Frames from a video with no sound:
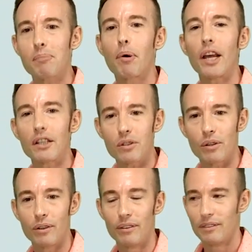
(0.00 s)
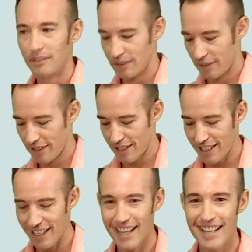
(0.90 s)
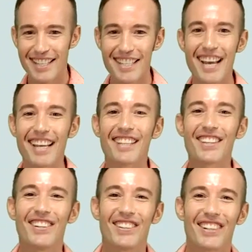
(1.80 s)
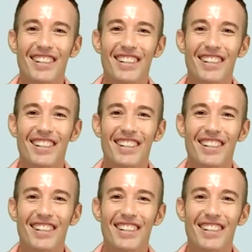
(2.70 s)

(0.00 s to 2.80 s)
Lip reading: pleasure. Thank you.